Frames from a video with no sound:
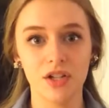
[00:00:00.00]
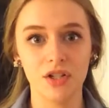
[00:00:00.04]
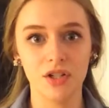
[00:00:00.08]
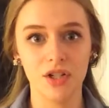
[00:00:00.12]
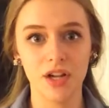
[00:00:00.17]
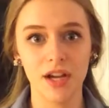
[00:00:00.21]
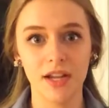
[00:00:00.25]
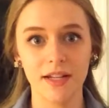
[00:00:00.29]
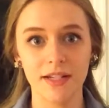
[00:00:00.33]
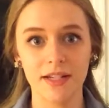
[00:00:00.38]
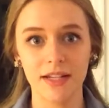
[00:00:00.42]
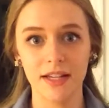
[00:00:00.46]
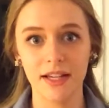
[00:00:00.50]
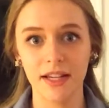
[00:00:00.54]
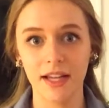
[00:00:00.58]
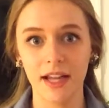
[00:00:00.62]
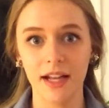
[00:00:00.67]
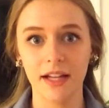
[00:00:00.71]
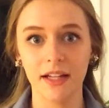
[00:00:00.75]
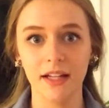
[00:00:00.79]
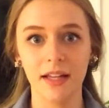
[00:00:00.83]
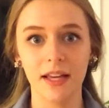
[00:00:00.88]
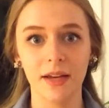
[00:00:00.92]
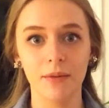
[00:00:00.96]
chanting
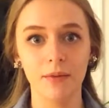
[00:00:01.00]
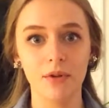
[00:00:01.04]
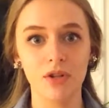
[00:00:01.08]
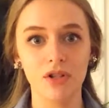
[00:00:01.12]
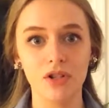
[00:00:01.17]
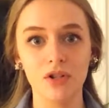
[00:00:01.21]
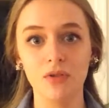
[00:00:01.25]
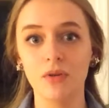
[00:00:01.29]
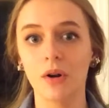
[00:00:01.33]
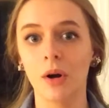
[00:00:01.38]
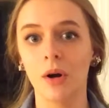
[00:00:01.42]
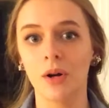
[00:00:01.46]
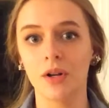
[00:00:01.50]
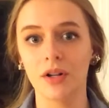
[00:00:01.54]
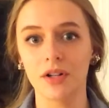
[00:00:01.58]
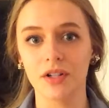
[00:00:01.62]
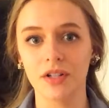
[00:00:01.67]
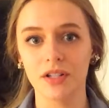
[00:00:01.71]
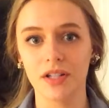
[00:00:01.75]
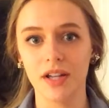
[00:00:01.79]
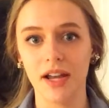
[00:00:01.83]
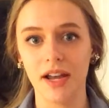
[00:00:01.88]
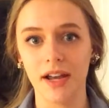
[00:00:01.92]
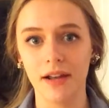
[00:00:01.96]
in a language you don't
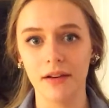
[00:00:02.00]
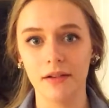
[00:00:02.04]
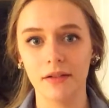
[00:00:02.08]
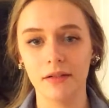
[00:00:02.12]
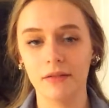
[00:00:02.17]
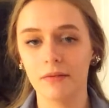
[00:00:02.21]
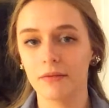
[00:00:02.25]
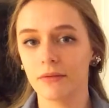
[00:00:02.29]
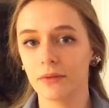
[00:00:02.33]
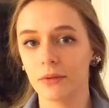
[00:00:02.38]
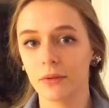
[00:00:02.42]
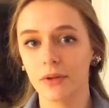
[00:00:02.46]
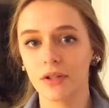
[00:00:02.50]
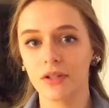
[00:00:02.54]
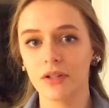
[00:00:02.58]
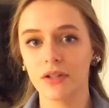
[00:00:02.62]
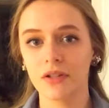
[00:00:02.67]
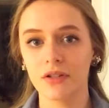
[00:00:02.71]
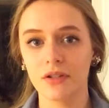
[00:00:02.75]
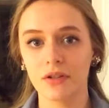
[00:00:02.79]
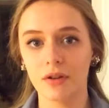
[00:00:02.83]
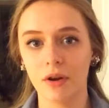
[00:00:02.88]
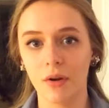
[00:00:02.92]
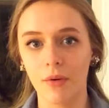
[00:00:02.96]
understand for
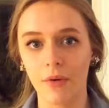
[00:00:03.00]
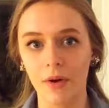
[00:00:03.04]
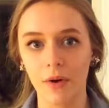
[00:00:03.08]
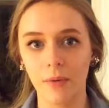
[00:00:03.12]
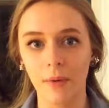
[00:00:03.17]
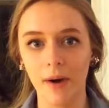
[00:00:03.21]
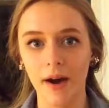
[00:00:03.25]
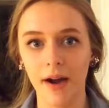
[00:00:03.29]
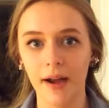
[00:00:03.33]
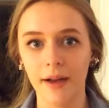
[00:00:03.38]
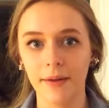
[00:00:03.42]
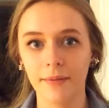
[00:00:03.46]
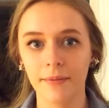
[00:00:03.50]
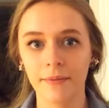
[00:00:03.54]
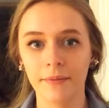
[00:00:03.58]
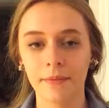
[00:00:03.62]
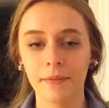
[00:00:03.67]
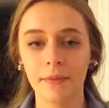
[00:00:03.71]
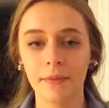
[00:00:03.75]
reasons you don't know why.